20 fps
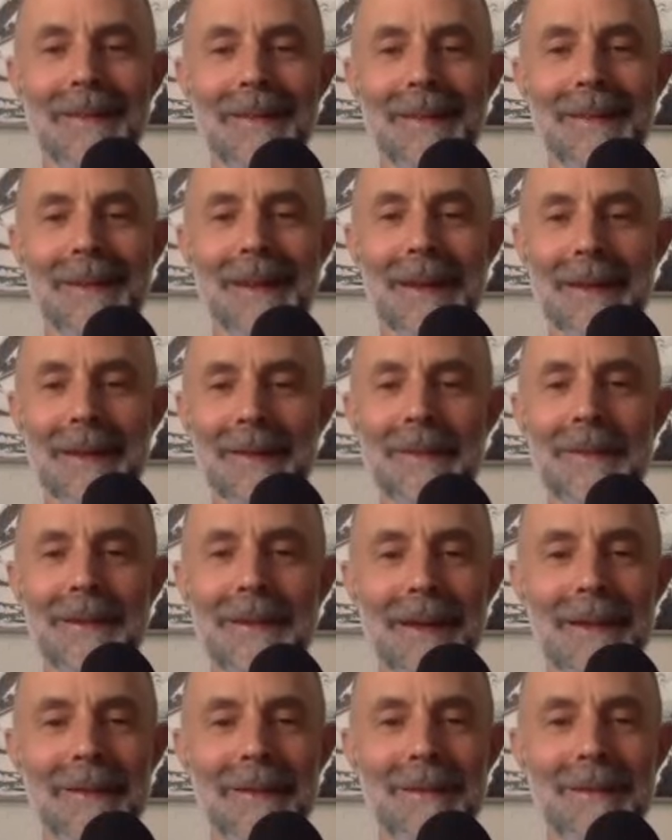The
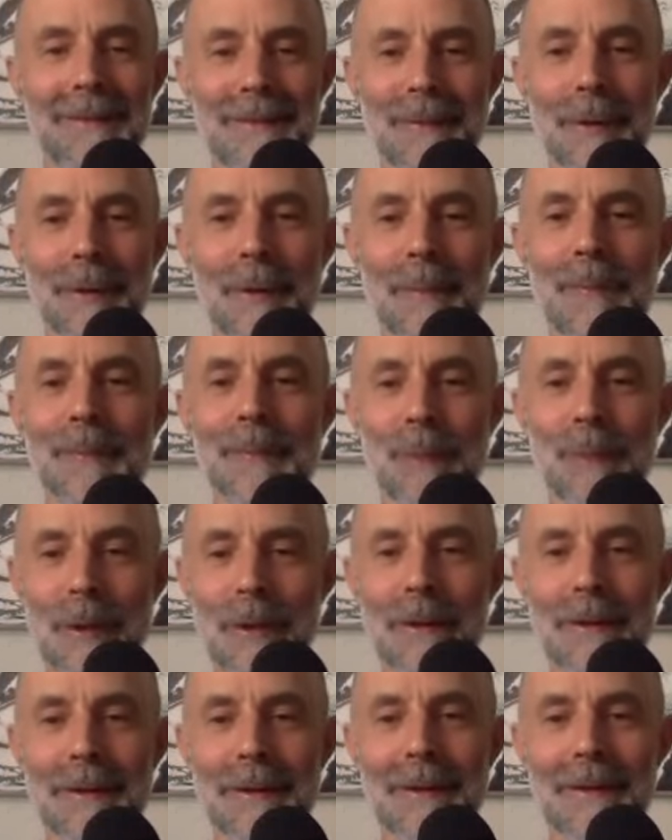internet stopped
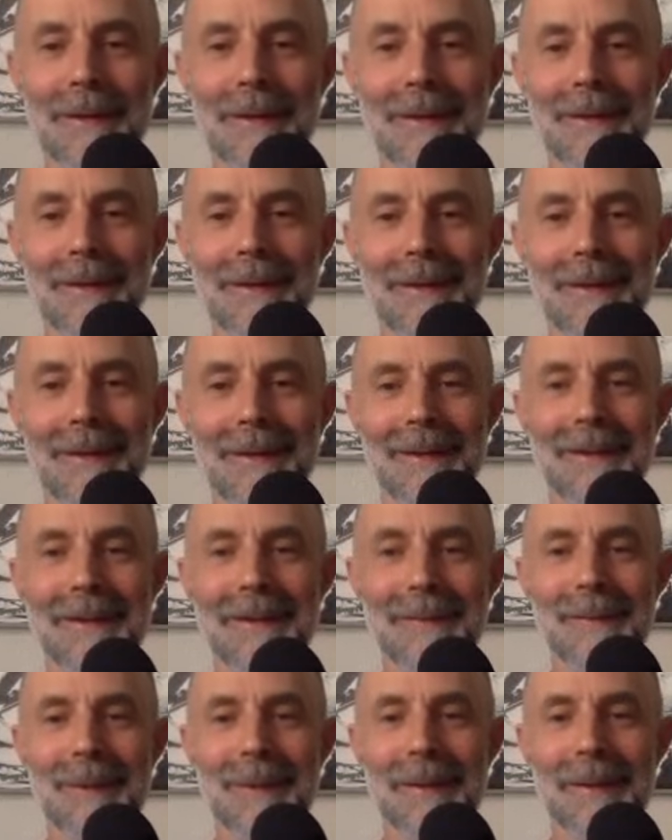working. You
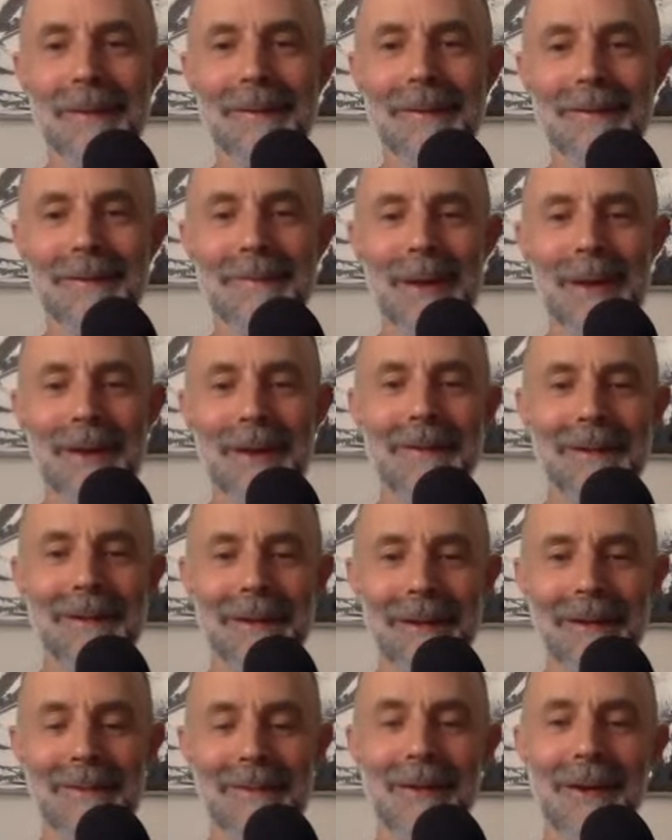know, Mountain
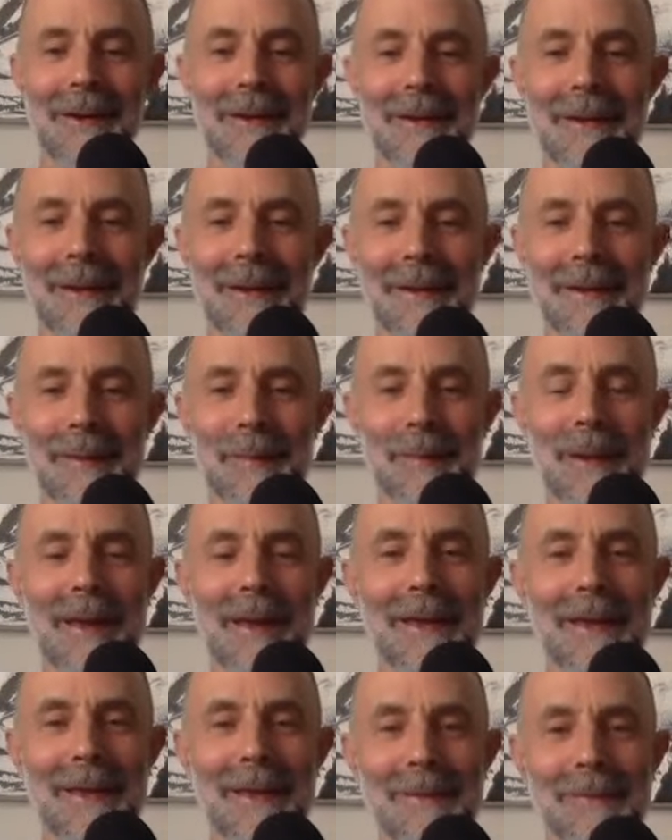Cloud is very kindly
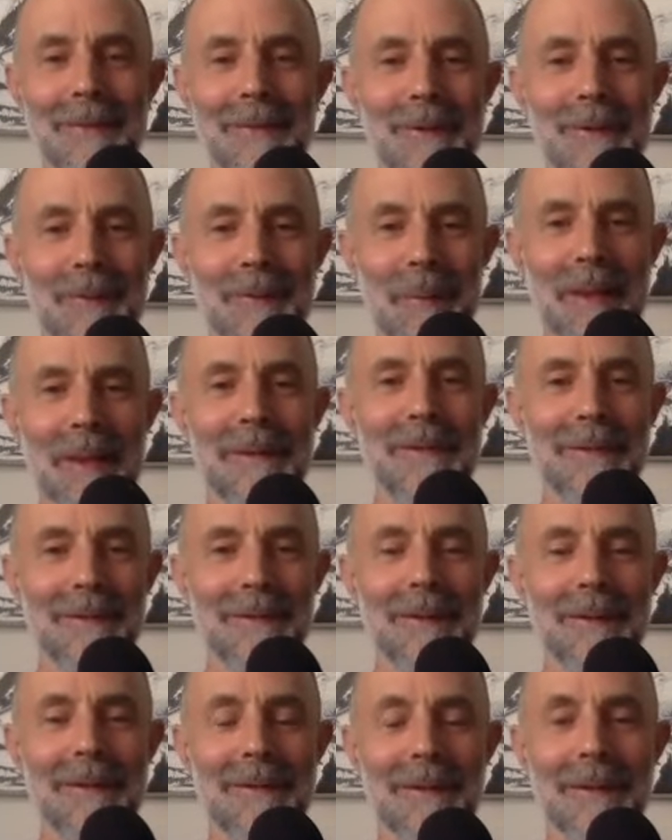paying for
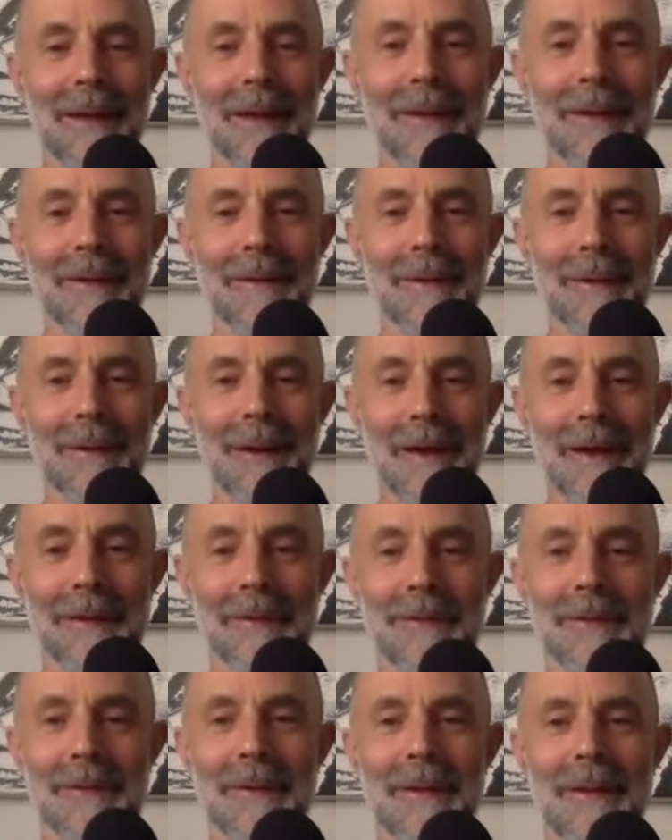expensive internet at our
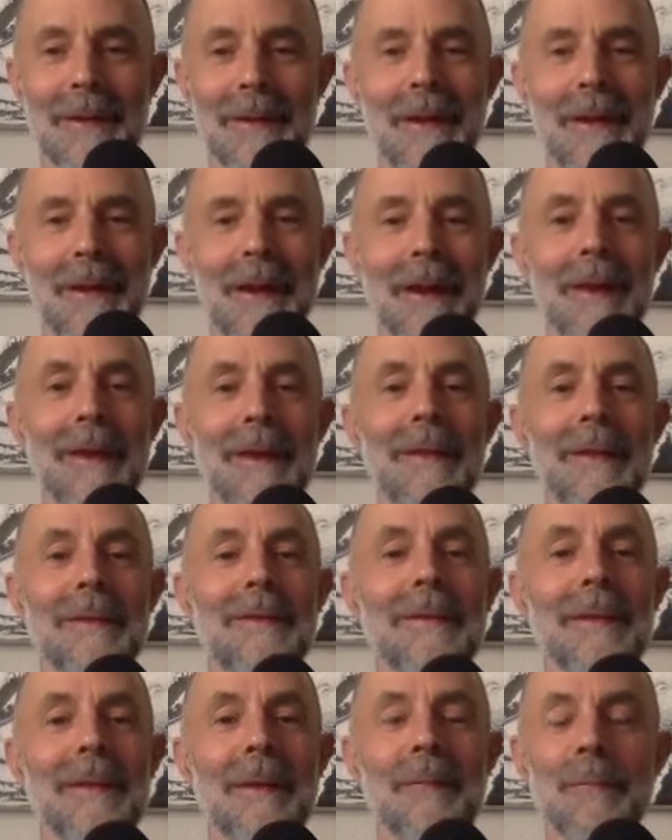house. And
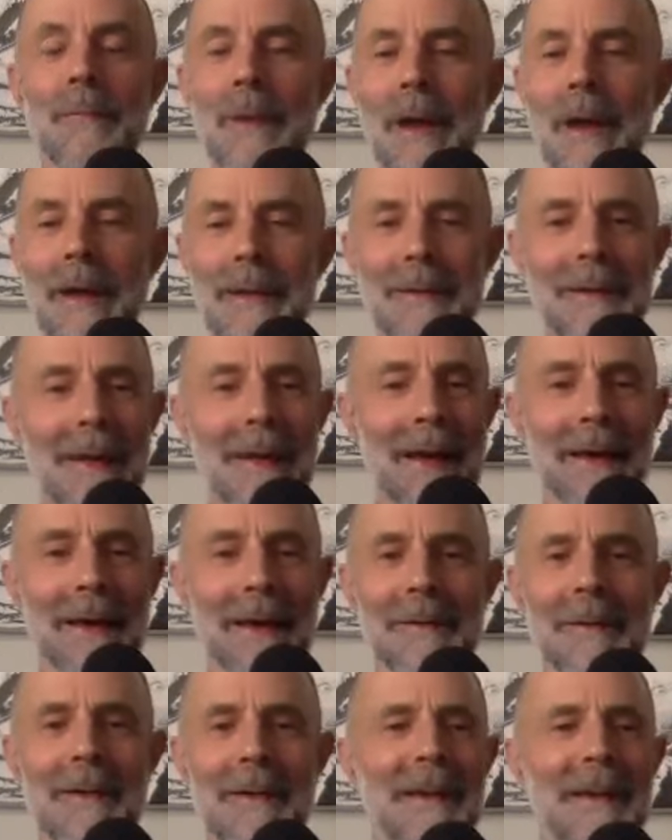it's right
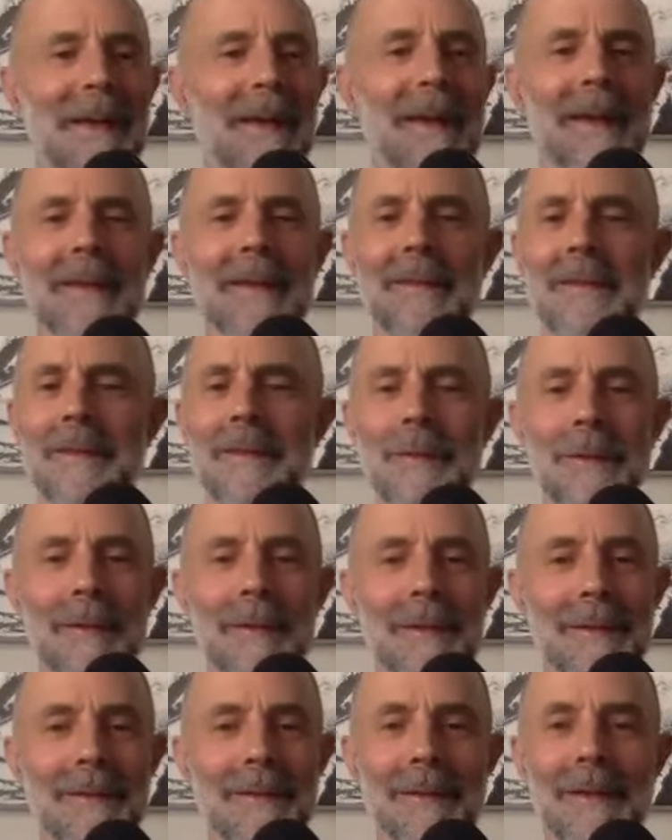now, it's doing
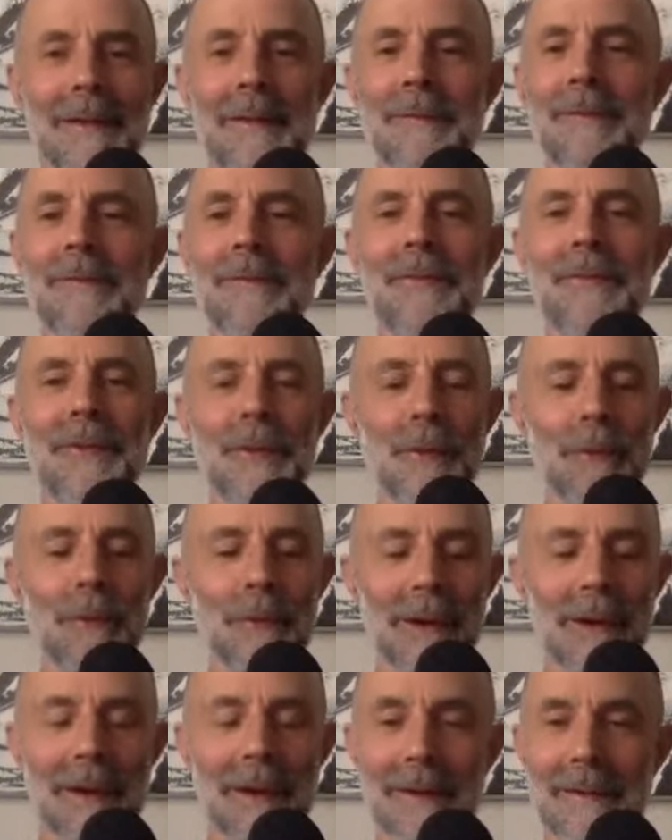this
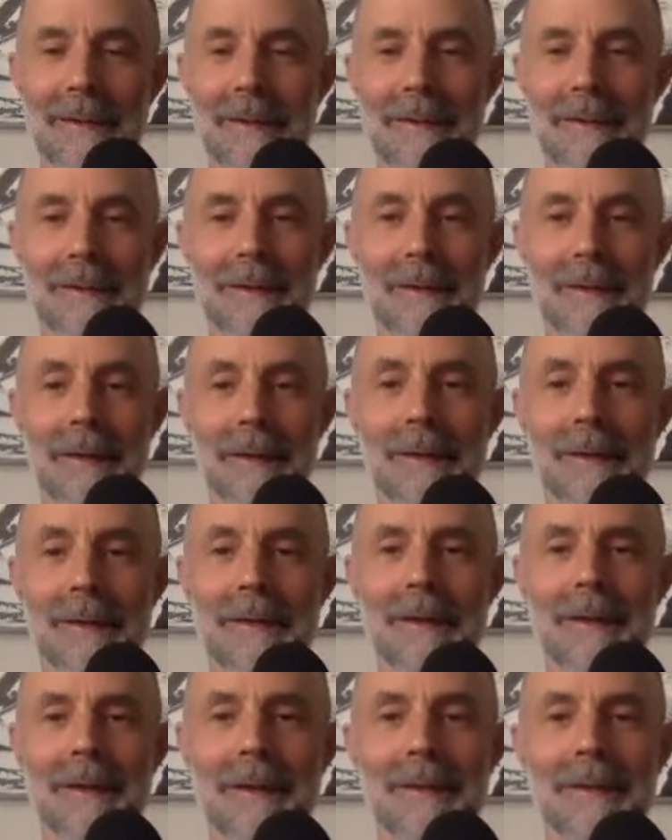infuriating thing
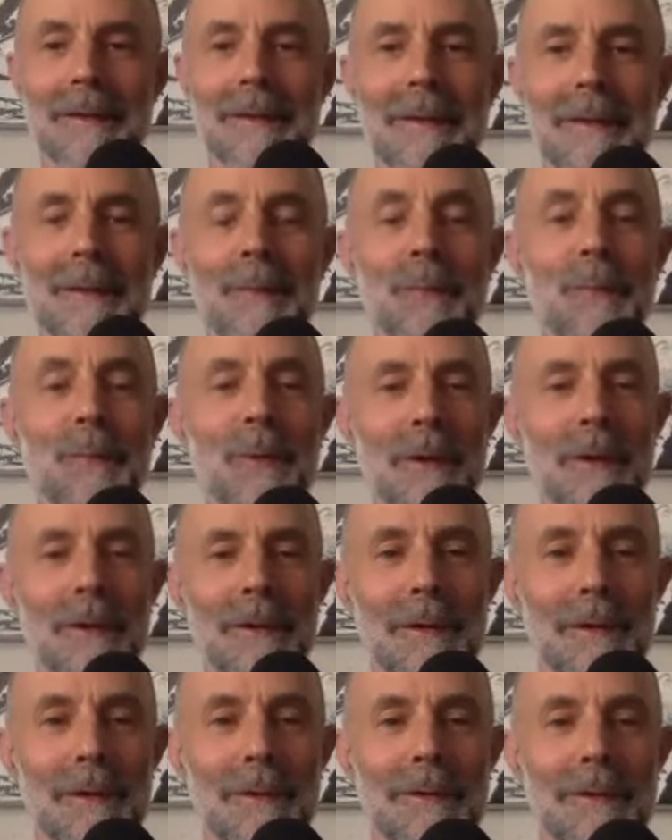that it
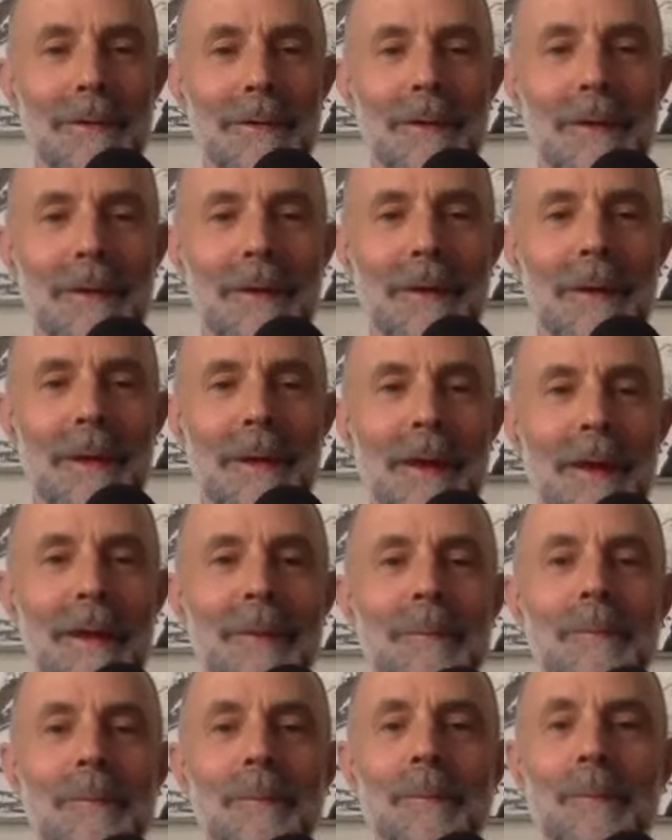works
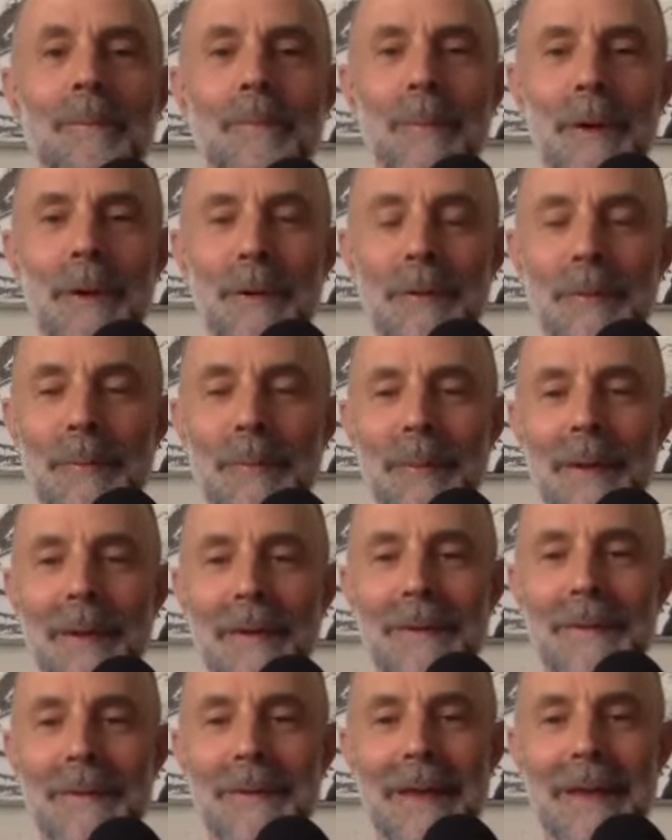in most
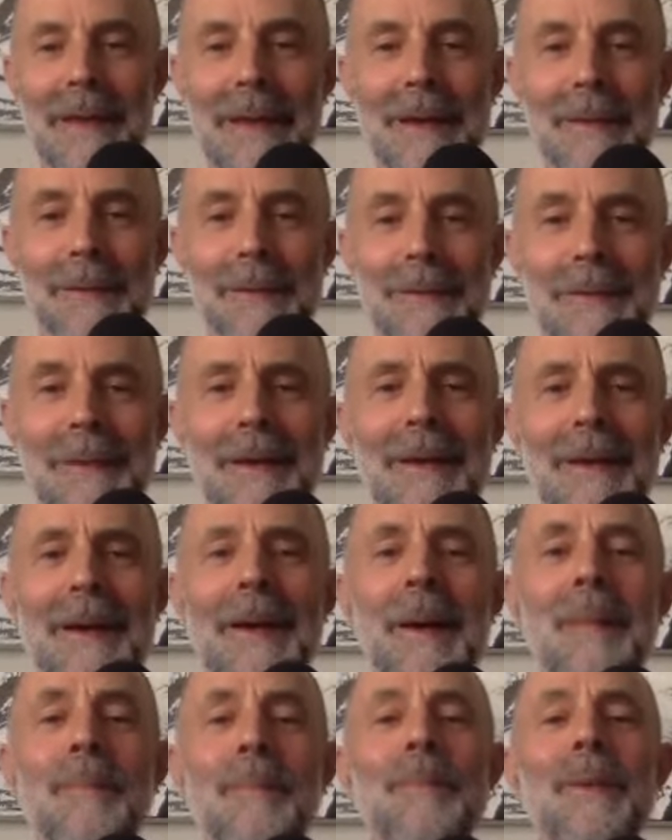parts of the house,
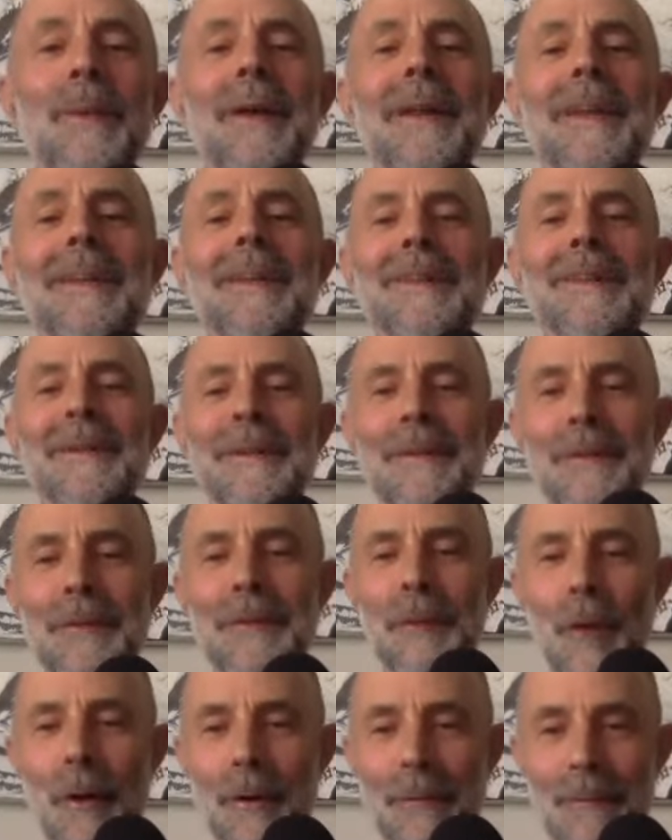but it does
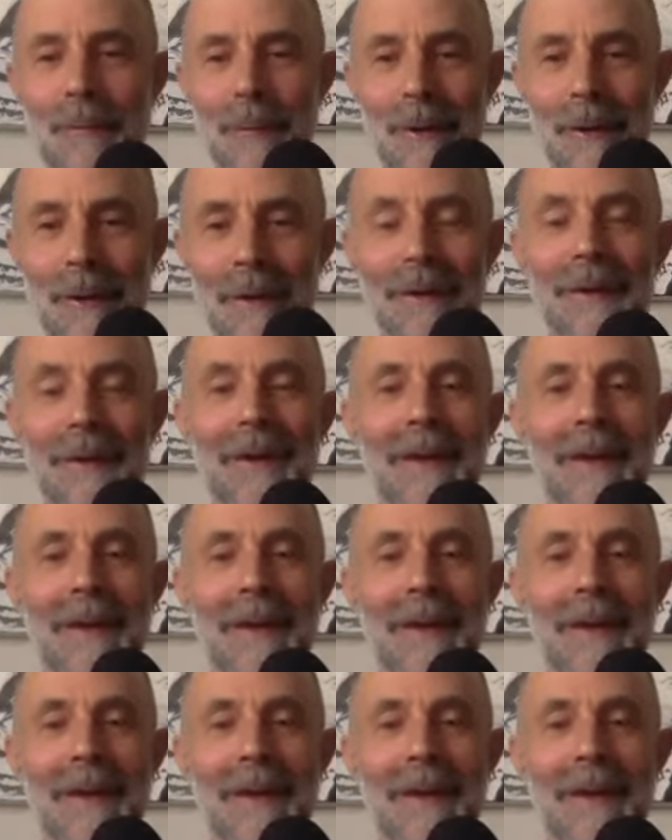not work